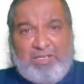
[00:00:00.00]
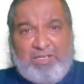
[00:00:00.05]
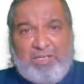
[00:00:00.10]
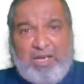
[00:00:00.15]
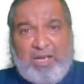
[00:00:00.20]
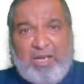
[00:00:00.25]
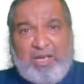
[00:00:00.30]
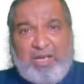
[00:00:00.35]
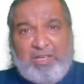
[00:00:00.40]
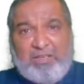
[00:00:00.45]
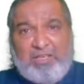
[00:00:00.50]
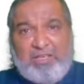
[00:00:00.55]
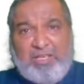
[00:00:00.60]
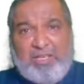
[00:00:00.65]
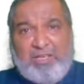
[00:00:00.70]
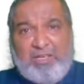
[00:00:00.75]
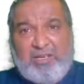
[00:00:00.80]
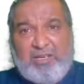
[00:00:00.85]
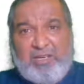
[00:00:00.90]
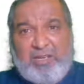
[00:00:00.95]
are
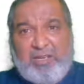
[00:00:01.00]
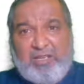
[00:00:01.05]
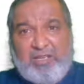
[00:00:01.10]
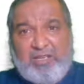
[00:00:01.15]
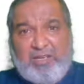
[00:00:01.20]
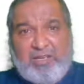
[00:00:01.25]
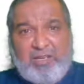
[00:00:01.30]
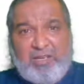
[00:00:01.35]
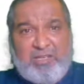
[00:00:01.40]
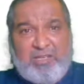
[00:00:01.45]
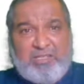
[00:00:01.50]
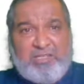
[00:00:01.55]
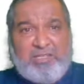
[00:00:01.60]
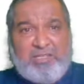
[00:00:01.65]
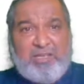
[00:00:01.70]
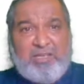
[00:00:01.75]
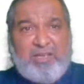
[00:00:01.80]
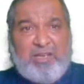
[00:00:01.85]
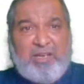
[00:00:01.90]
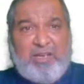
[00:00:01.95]
thicker at the crust
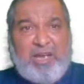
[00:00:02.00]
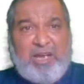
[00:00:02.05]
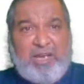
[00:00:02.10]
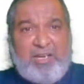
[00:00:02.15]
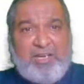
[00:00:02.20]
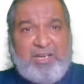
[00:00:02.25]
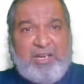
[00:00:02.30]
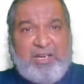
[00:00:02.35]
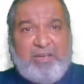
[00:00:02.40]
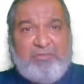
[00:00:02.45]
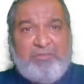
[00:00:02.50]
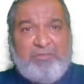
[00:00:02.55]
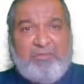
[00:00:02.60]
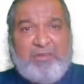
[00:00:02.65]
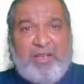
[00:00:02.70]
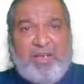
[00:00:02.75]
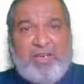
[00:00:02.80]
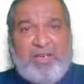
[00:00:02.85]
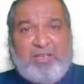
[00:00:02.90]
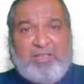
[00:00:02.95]
and trough
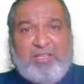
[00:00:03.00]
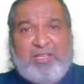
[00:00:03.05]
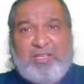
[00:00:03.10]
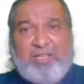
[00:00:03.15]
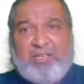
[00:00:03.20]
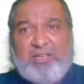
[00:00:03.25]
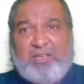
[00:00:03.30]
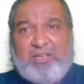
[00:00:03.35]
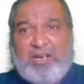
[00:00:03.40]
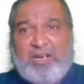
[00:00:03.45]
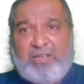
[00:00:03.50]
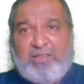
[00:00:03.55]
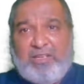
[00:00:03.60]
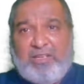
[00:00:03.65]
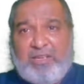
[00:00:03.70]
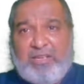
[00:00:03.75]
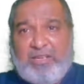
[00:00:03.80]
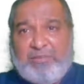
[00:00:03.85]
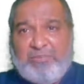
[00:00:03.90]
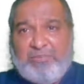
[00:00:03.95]
and thinner at the
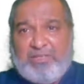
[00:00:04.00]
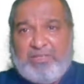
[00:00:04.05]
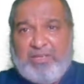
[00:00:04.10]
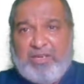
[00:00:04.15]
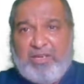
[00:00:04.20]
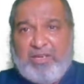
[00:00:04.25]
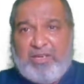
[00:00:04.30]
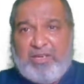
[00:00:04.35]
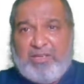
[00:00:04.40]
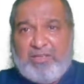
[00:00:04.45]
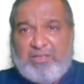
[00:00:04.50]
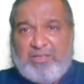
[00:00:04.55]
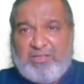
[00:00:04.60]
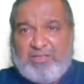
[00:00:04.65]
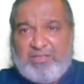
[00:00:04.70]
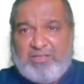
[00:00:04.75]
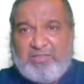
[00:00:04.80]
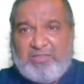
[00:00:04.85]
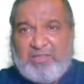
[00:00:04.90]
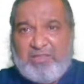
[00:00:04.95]
limbs. This
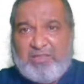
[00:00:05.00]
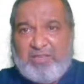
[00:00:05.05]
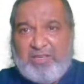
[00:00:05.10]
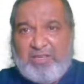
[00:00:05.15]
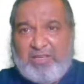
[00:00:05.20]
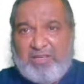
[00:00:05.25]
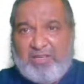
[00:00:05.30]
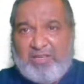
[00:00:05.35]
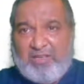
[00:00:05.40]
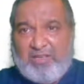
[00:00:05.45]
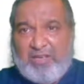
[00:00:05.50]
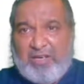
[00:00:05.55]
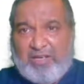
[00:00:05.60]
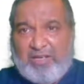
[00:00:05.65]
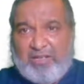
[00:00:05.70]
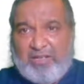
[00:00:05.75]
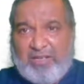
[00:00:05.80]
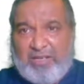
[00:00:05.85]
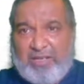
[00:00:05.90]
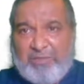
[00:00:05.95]
is the thinner at
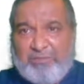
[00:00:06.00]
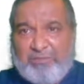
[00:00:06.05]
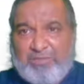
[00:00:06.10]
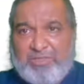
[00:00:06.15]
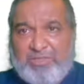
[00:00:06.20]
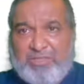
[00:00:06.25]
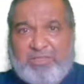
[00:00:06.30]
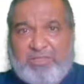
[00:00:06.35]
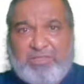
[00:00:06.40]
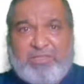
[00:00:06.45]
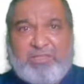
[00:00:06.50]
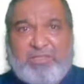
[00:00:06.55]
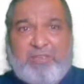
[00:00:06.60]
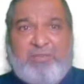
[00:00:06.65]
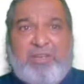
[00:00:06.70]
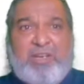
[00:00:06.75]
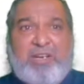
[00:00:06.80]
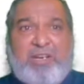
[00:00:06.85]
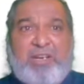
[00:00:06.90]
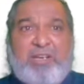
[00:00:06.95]
the limbs. This is a
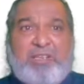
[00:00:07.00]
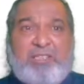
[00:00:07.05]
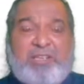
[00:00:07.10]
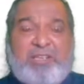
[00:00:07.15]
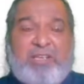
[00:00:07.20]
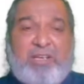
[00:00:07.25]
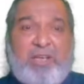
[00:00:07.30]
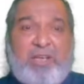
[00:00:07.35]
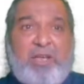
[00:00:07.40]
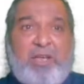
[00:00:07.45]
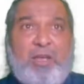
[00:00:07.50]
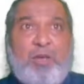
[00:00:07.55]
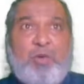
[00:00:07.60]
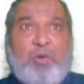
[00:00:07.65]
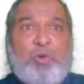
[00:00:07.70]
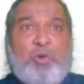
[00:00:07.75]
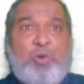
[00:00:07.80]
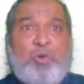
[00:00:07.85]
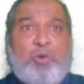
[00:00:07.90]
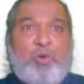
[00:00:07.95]
very interesting.
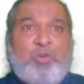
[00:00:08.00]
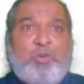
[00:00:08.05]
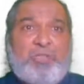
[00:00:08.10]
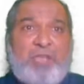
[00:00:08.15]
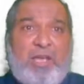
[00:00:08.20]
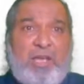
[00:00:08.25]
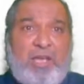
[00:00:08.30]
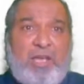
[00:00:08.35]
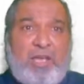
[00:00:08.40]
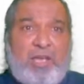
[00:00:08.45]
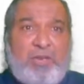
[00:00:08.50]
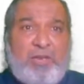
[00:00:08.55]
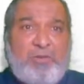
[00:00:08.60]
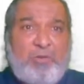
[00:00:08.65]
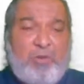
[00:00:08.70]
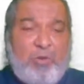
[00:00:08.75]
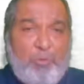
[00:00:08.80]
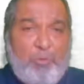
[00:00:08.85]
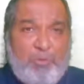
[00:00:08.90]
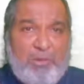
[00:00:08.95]
Close and
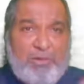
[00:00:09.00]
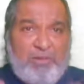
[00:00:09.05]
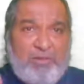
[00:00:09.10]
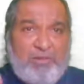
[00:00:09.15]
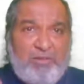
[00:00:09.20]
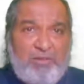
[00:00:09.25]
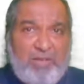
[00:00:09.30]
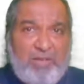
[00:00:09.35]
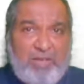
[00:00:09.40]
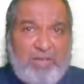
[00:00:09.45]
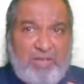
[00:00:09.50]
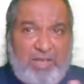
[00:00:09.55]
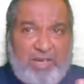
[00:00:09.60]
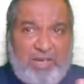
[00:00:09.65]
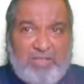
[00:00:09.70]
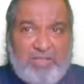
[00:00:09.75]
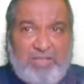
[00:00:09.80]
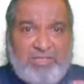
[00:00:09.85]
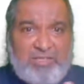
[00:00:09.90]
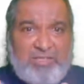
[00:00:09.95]
open. You can
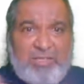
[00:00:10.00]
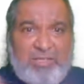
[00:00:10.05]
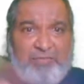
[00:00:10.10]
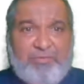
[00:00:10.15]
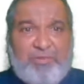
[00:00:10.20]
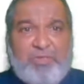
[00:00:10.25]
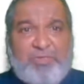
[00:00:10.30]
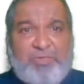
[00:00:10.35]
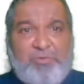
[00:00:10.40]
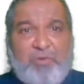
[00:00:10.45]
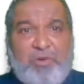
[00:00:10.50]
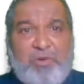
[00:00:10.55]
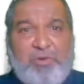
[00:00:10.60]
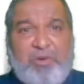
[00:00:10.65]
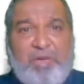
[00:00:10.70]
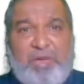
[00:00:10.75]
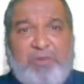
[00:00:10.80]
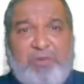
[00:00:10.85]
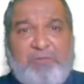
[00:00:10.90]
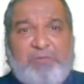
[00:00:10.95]
get this difference
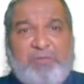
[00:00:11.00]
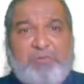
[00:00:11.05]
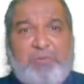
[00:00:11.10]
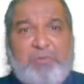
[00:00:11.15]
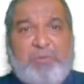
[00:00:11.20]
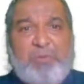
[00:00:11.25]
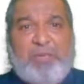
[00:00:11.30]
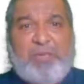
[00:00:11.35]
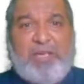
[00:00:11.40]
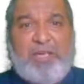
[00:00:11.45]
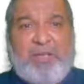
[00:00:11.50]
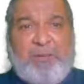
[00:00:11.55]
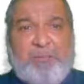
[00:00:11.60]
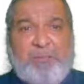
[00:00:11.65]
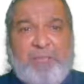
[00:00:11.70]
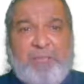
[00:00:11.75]
which will be there.